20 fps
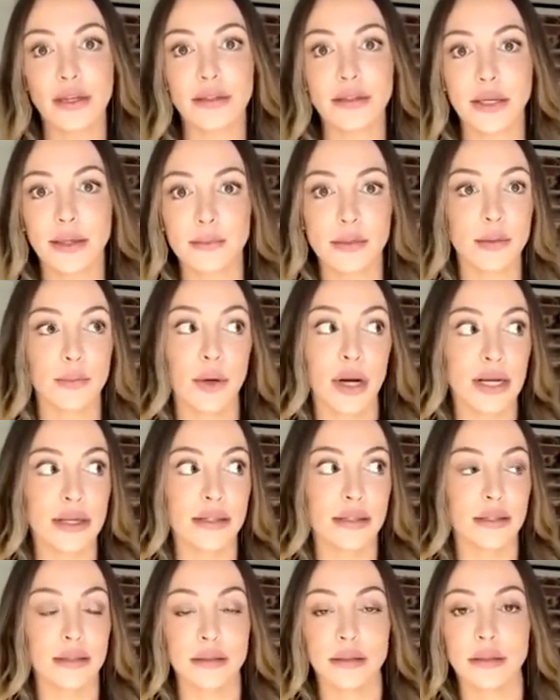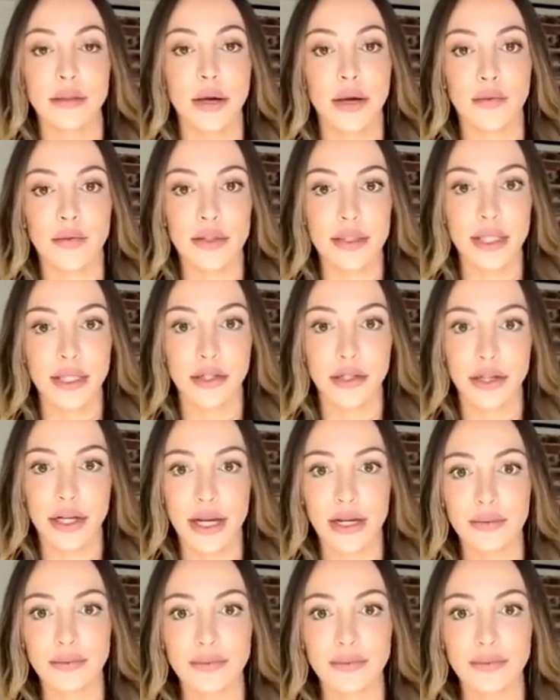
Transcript: So I'm surprised you haven't seen her yet.